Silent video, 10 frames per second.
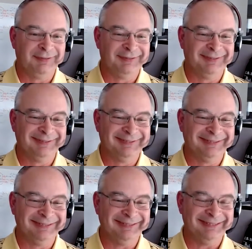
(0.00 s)
It's not
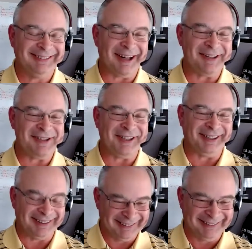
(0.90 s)
Trump because it's
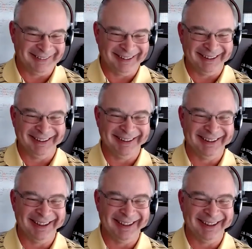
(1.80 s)
election day, right?